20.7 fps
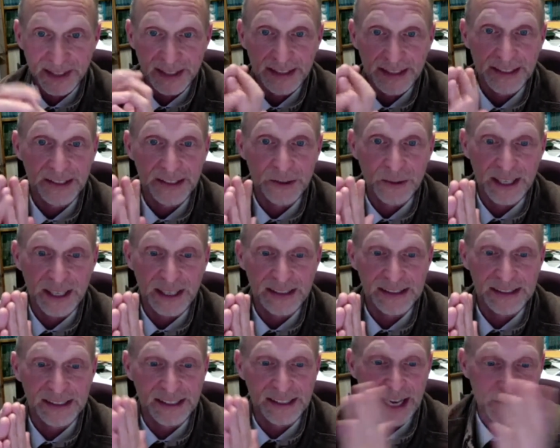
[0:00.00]
You know,
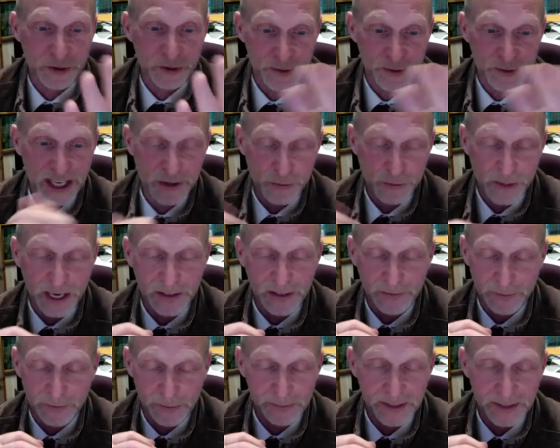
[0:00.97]
as an exercise rider
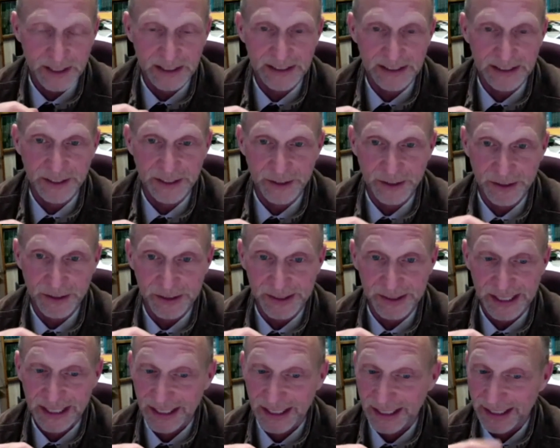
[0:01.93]
for many years,